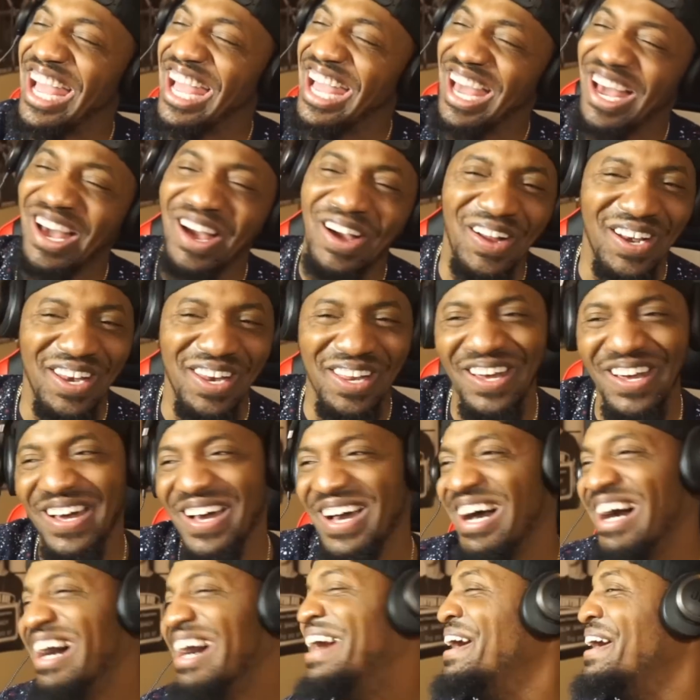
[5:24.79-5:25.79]
I gotta,
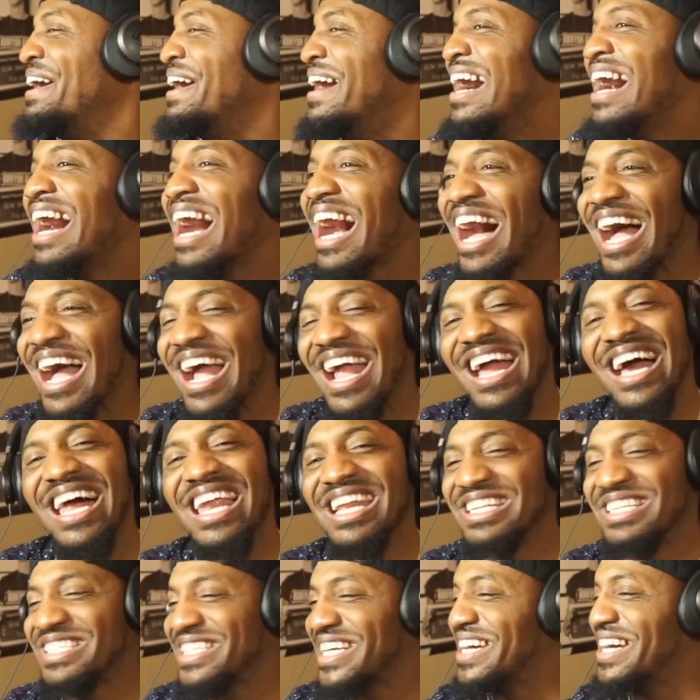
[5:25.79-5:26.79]
I
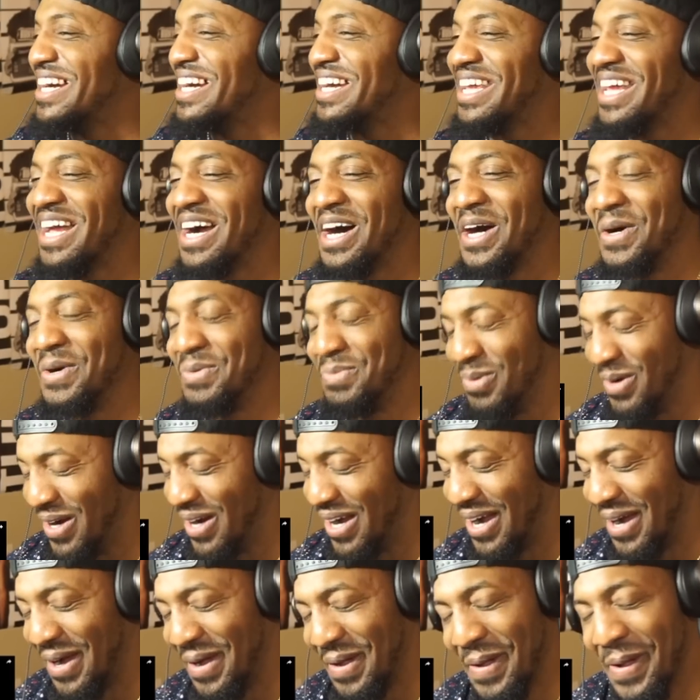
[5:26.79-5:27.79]
gotta tell y'all,
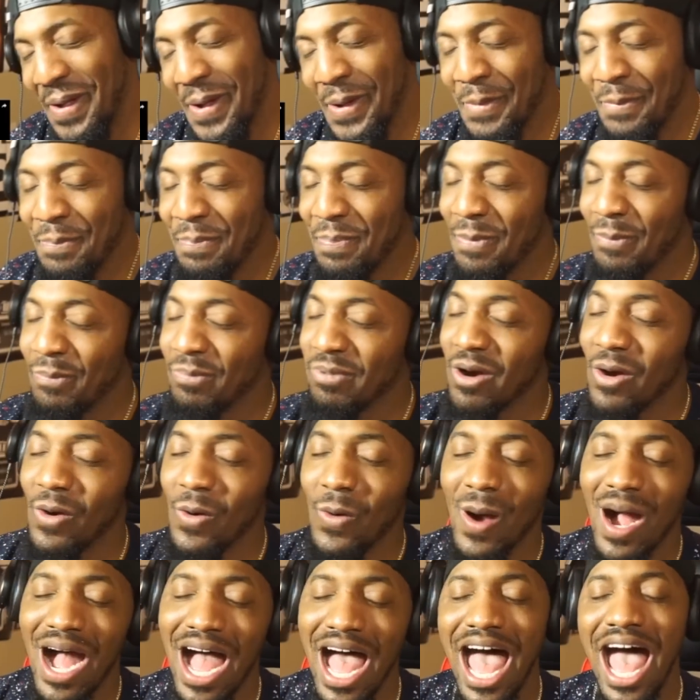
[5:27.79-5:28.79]
bro.
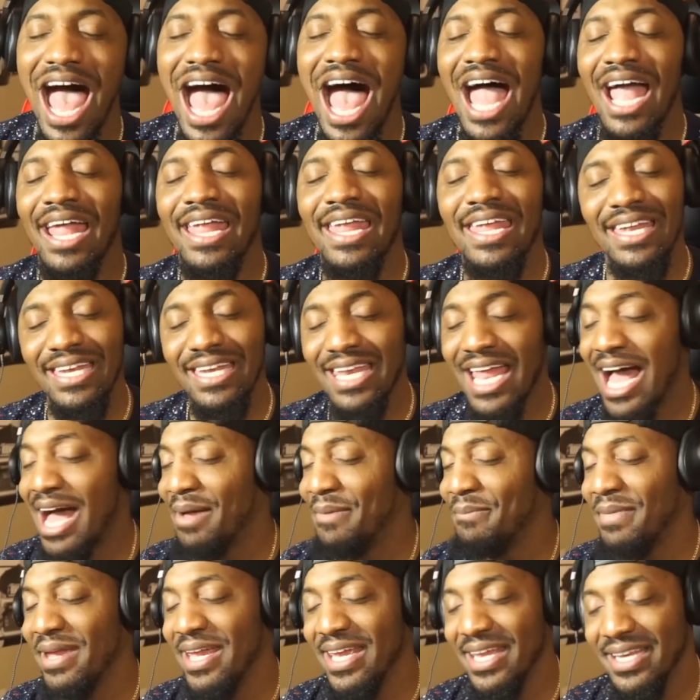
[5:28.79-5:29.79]
Bro, I cannot
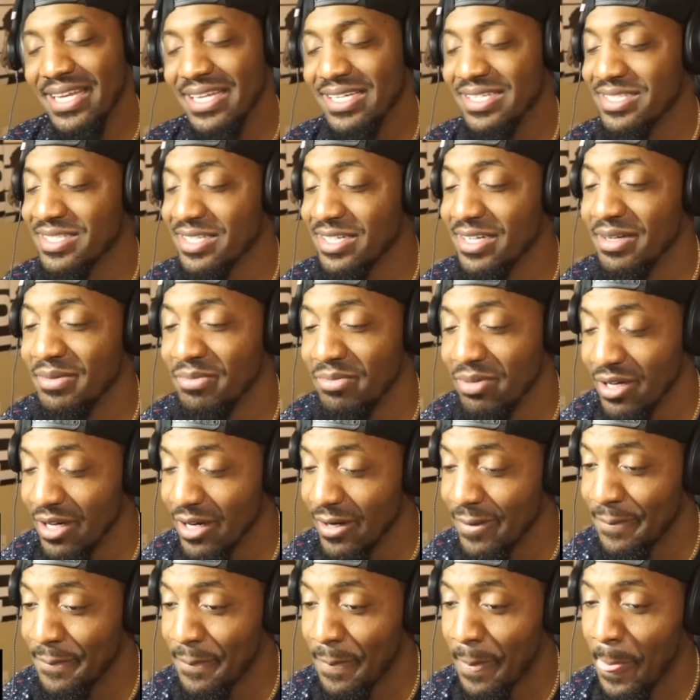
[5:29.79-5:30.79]
make this up, bro.
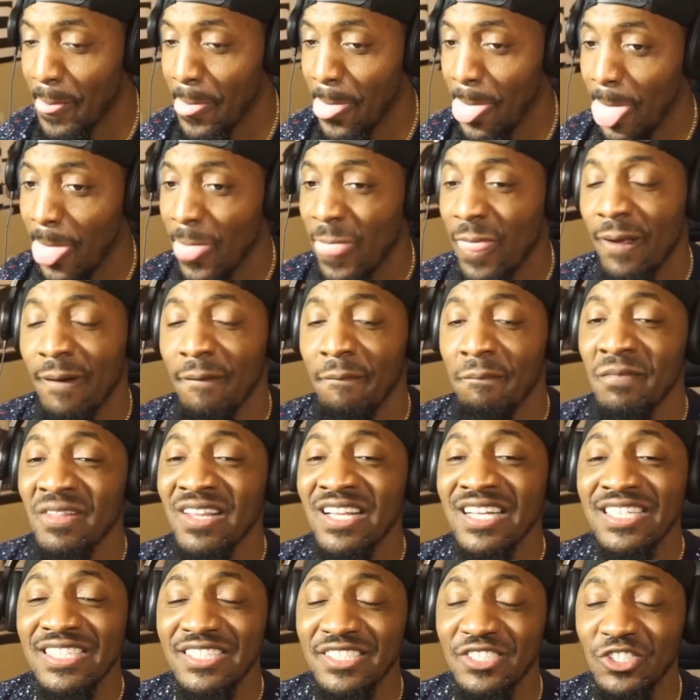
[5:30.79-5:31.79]

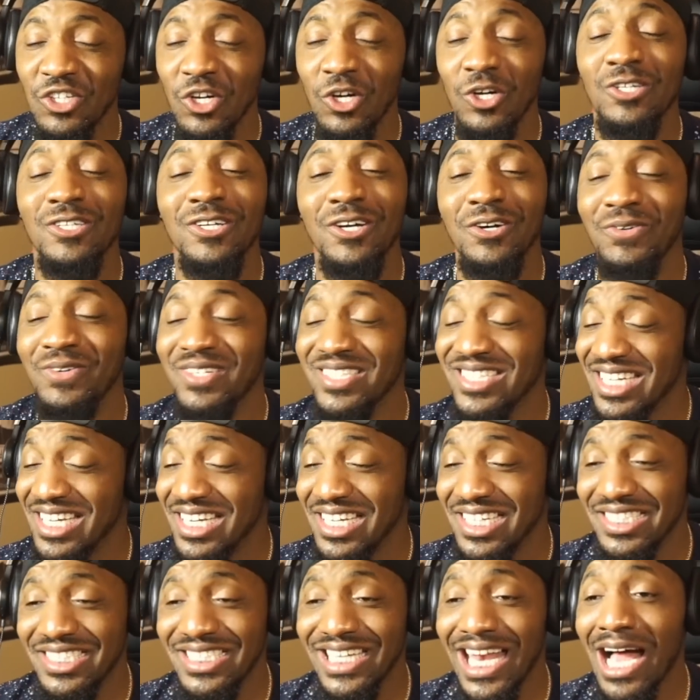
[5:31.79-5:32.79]
Jojo was in the
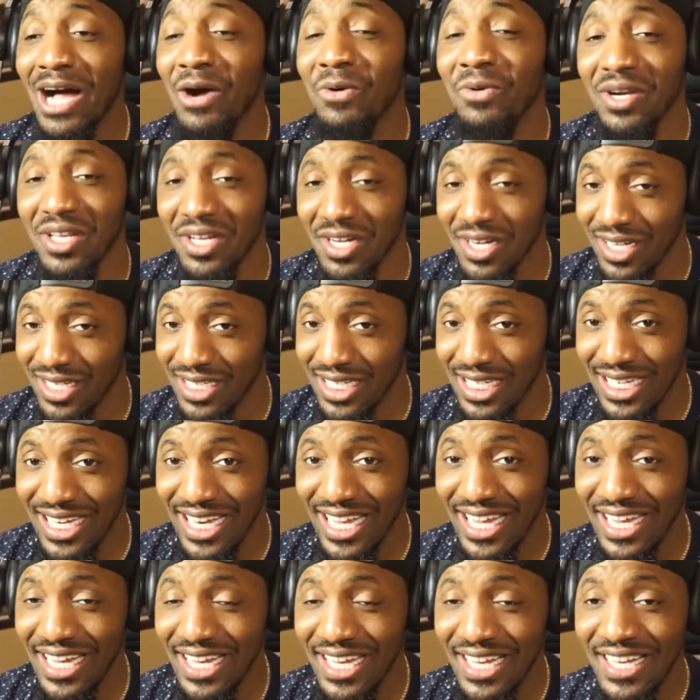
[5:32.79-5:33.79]
shower the other
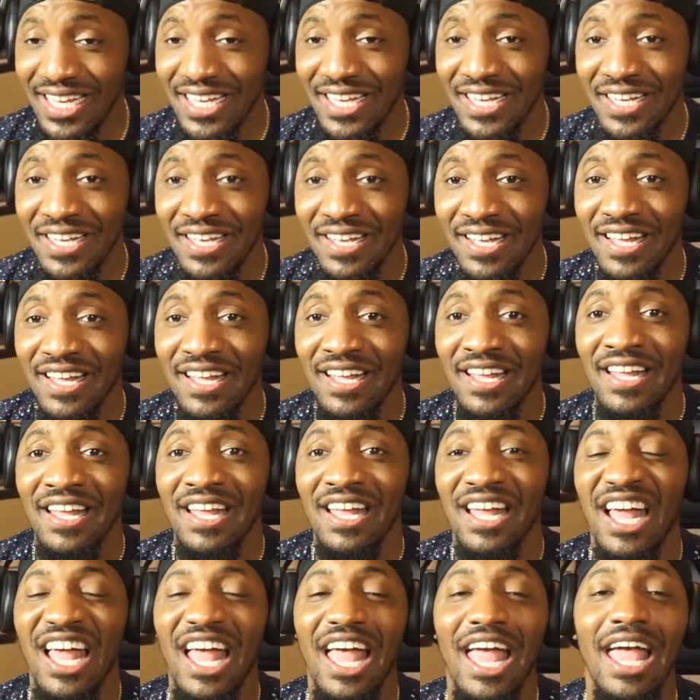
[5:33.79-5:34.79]
day
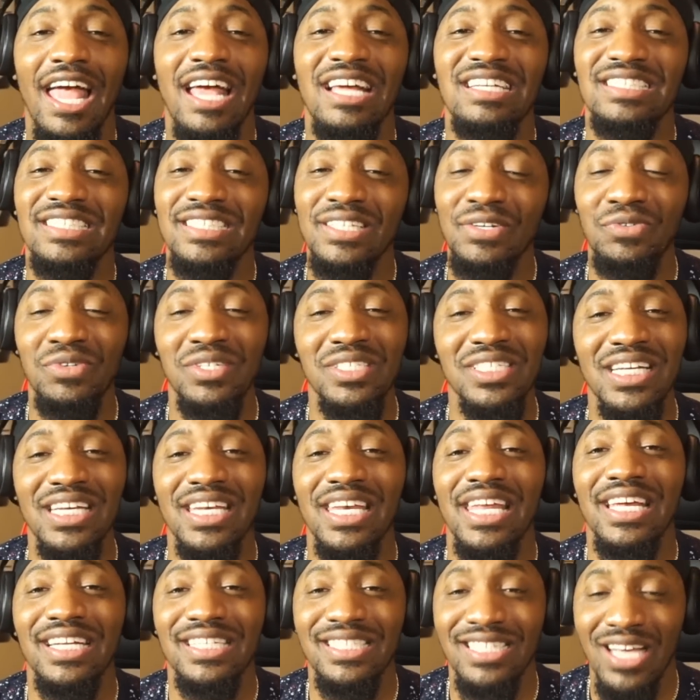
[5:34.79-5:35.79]
and she was in
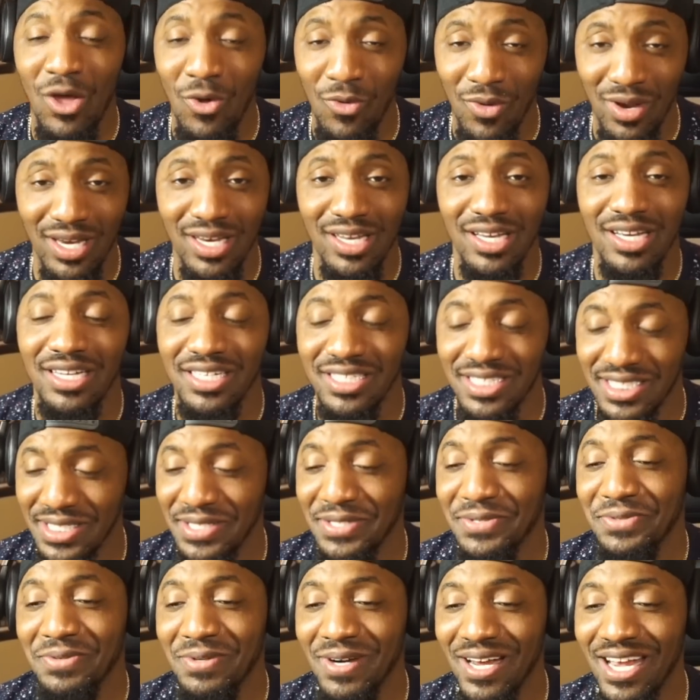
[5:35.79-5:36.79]
there talking to herself,
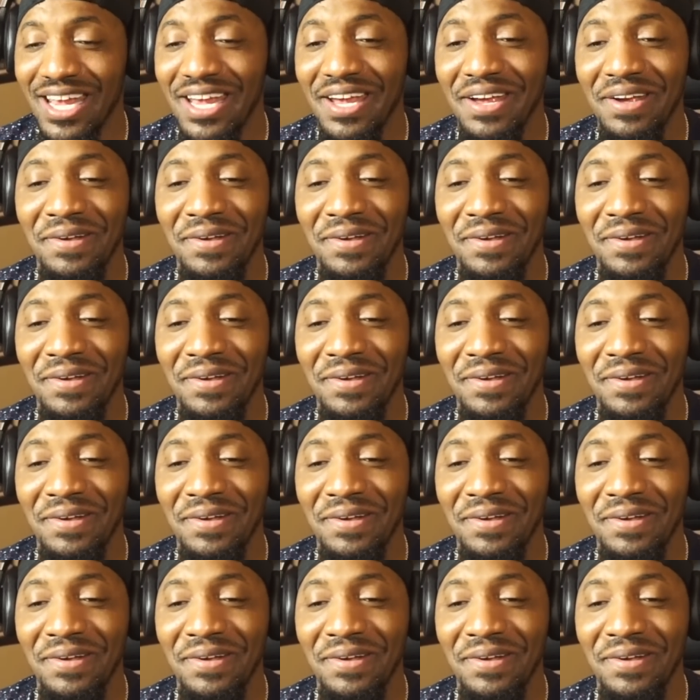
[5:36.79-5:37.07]
right?